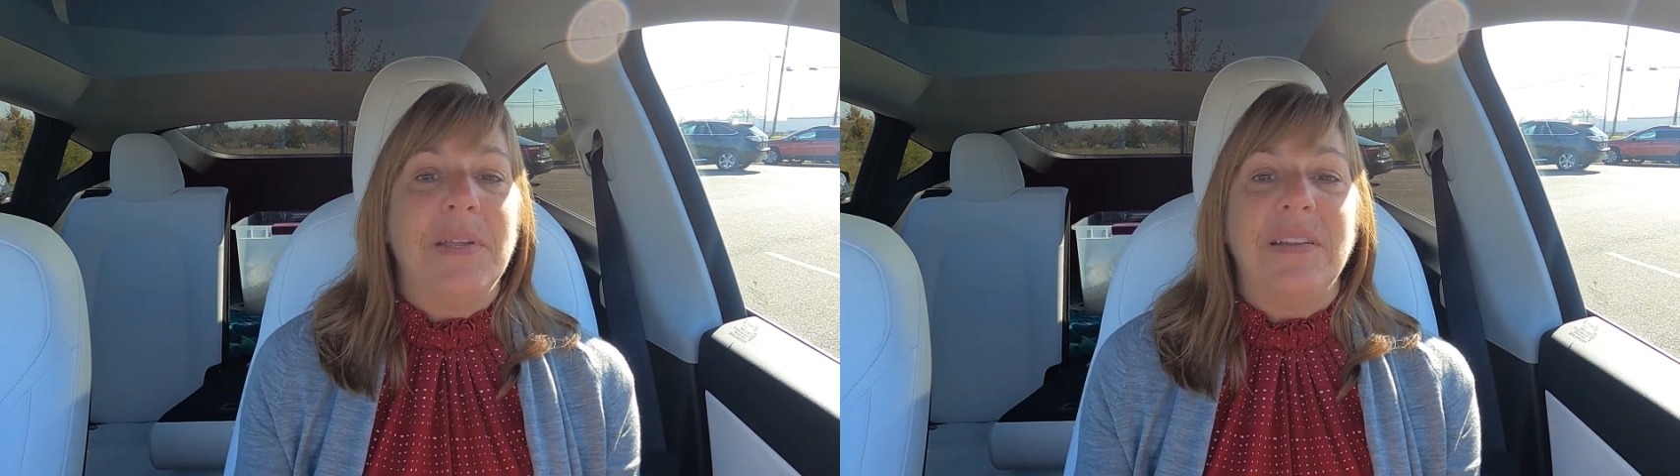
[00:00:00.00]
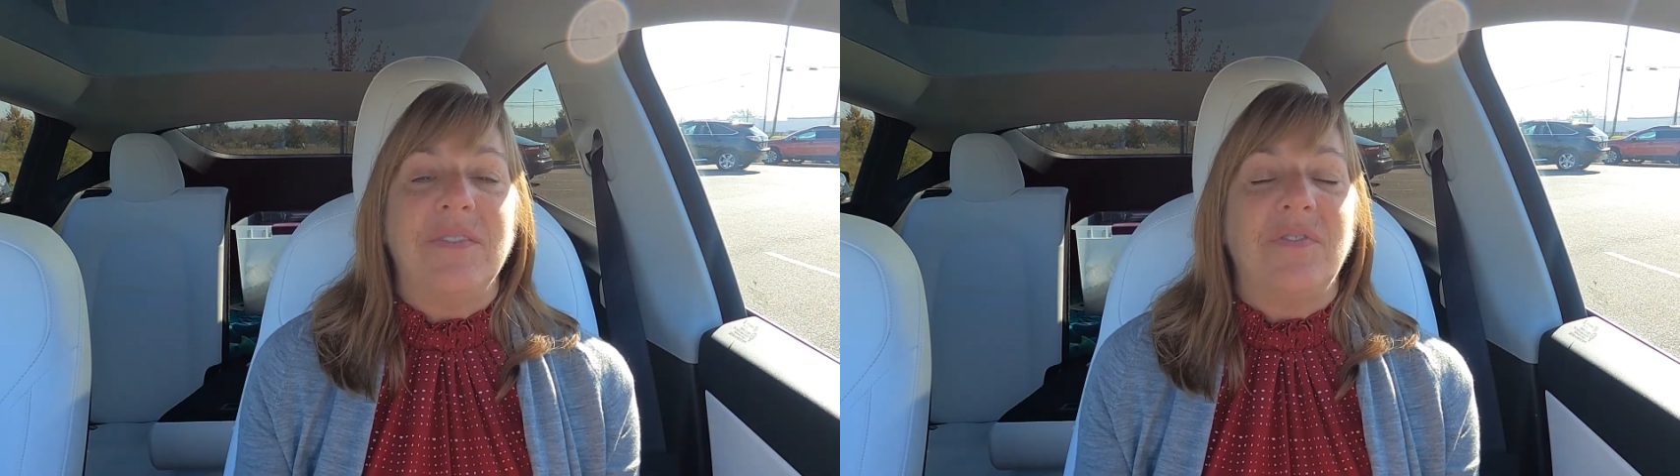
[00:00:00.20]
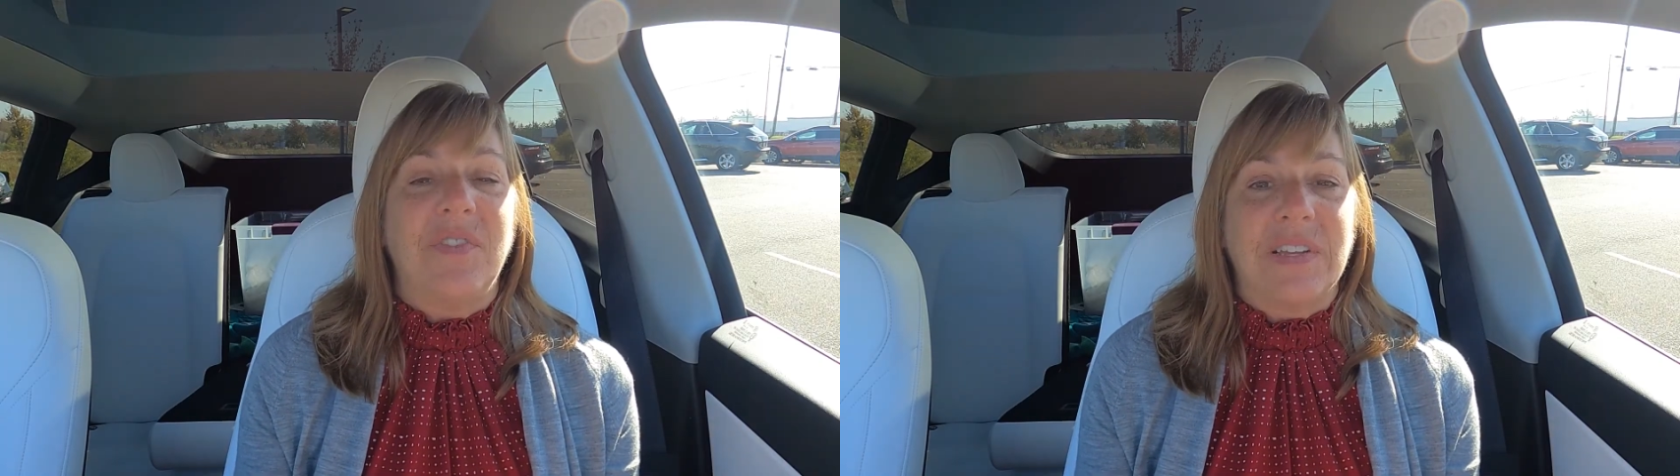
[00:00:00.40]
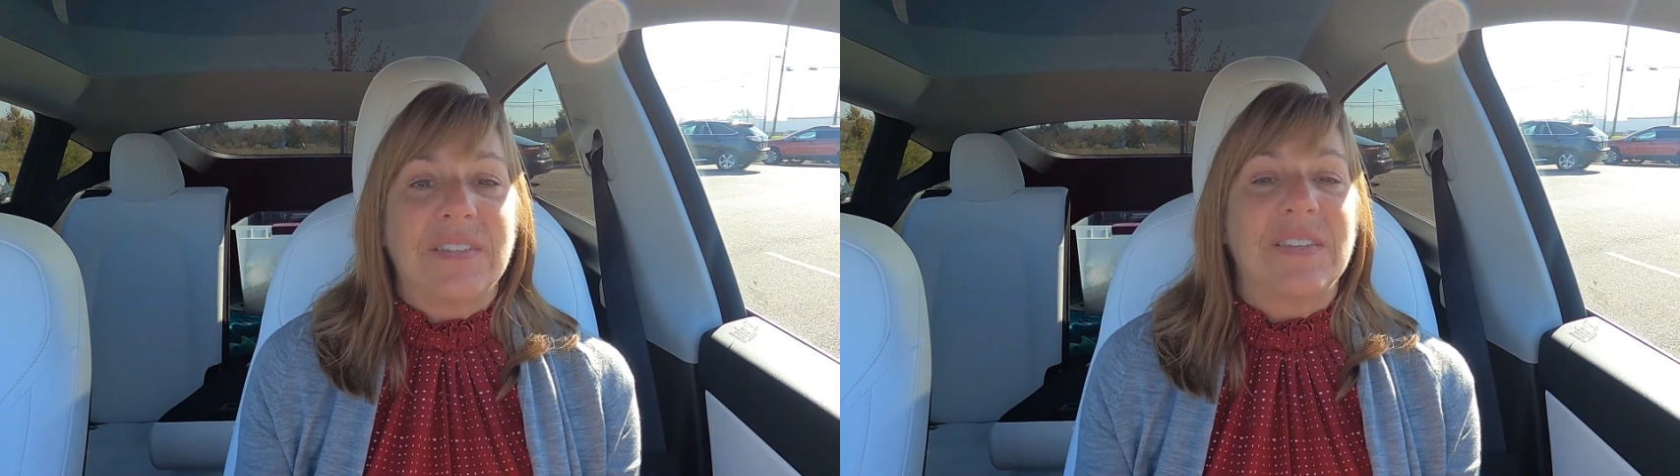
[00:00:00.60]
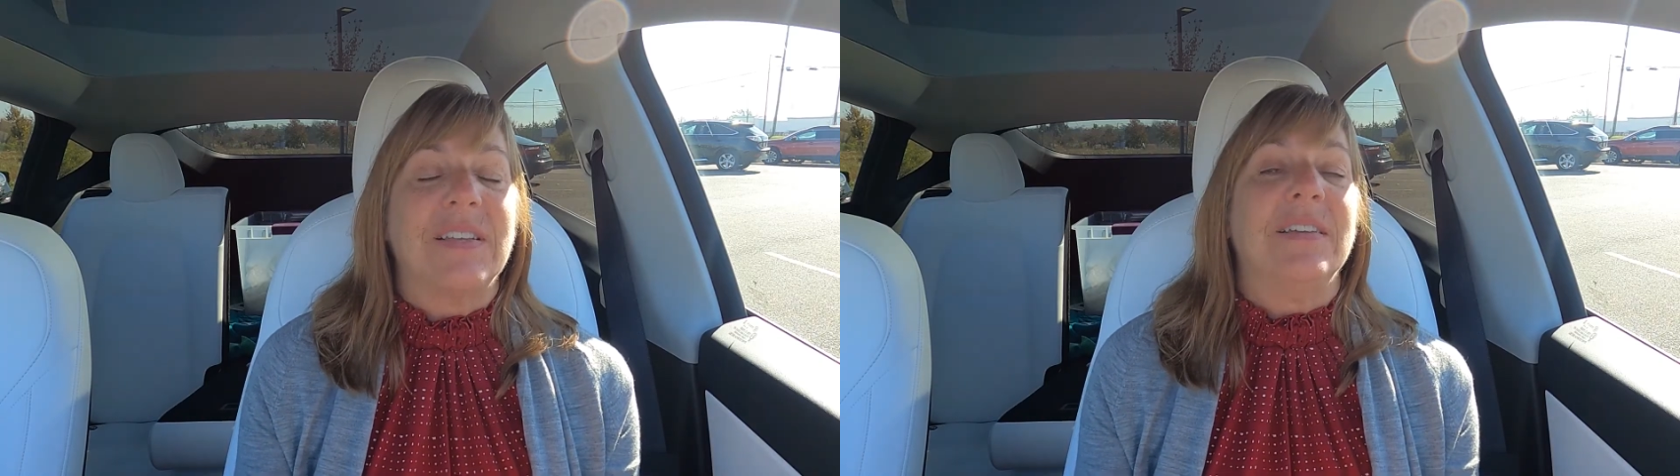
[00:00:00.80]
in and
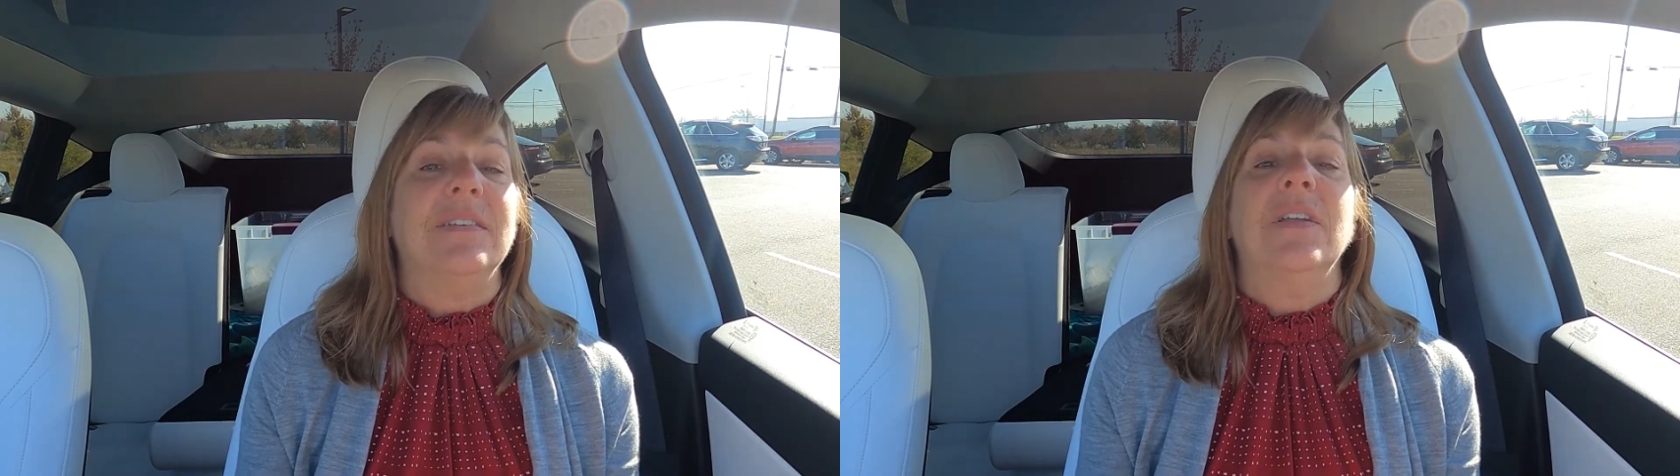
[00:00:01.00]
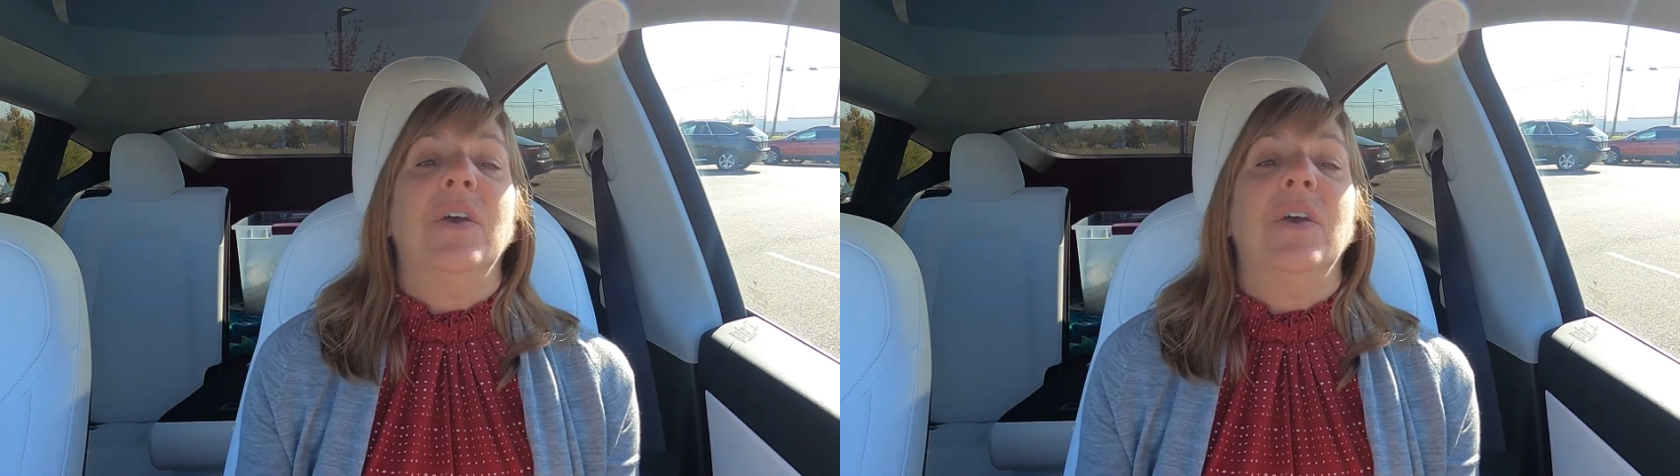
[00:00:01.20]
fix it,